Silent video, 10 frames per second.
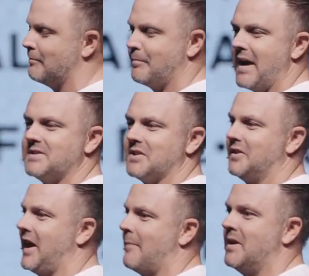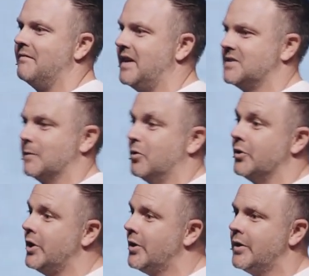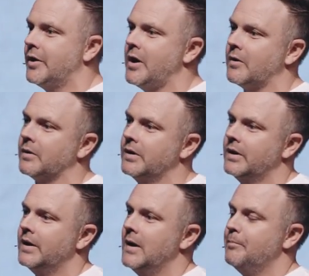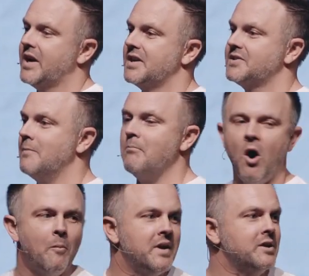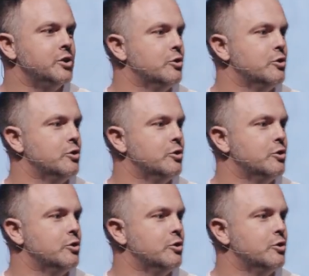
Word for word: basically I'm invincible. No, no, no, no. Because the moment you